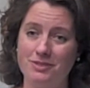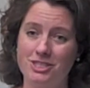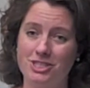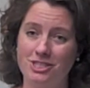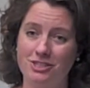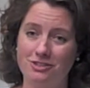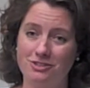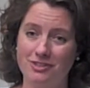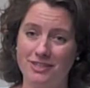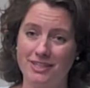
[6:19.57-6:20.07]

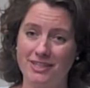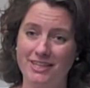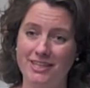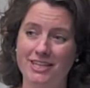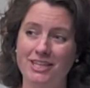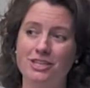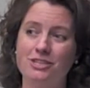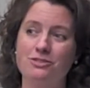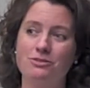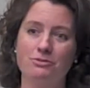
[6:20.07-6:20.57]
So we were in
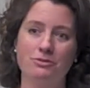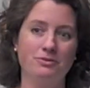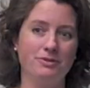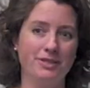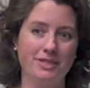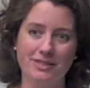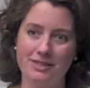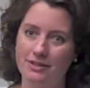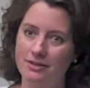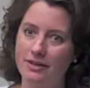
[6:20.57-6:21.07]
there every
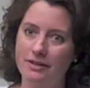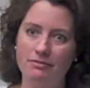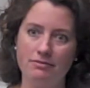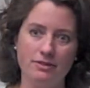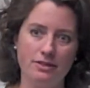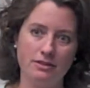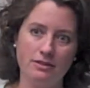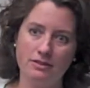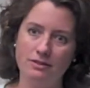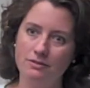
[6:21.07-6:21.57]

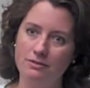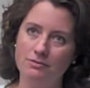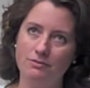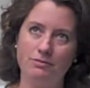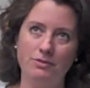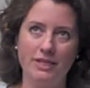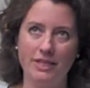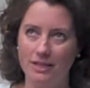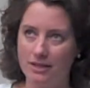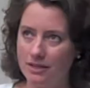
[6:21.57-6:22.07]
week for
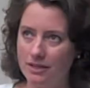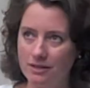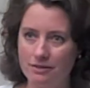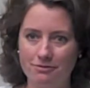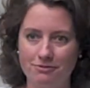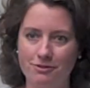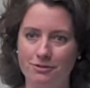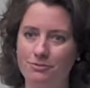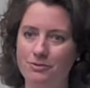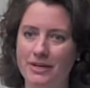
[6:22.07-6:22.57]
weighing,
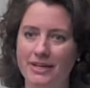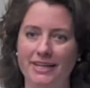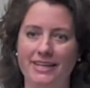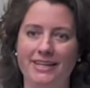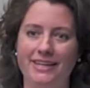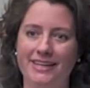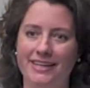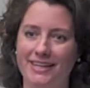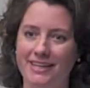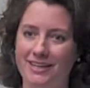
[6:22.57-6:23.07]
and it was
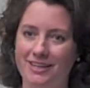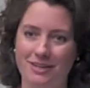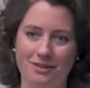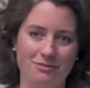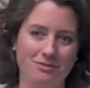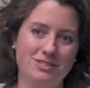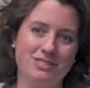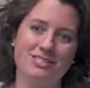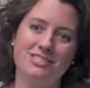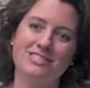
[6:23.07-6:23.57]
just a, a
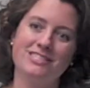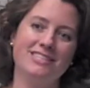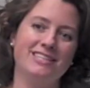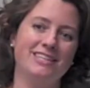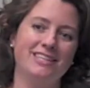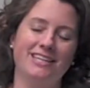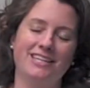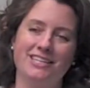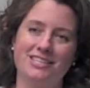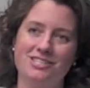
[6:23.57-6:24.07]

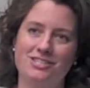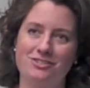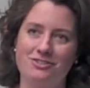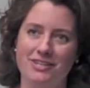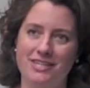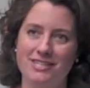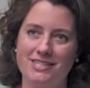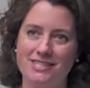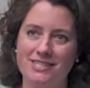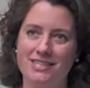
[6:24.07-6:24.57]
stress.
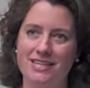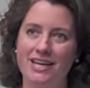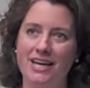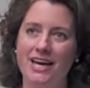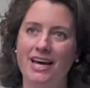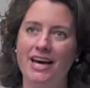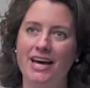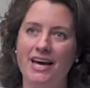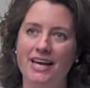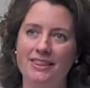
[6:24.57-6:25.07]
I think
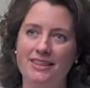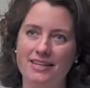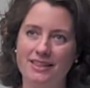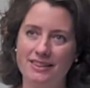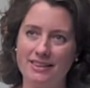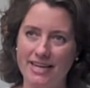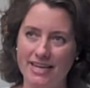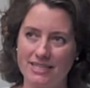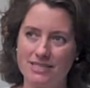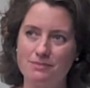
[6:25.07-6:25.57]
that's been a
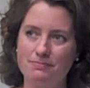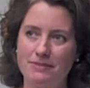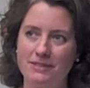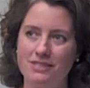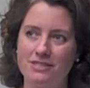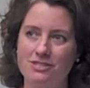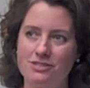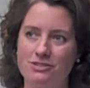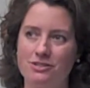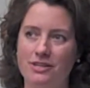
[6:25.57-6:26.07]
struggle.
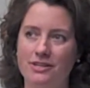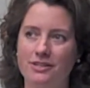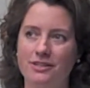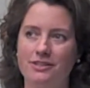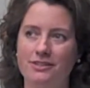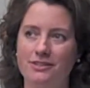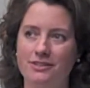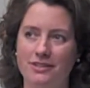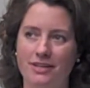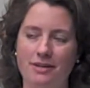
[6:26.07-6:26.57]
I mean, that was
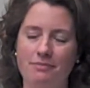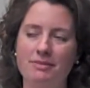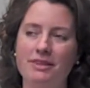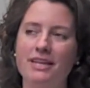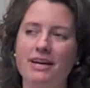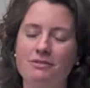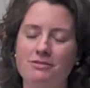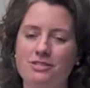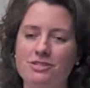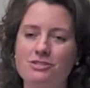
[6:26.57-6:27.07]
a struggle
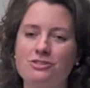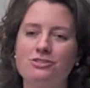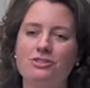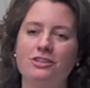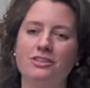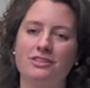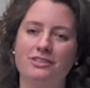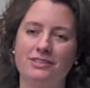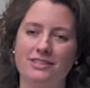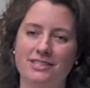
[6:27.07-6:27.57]
as an
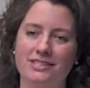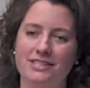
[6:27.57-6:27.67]
infant.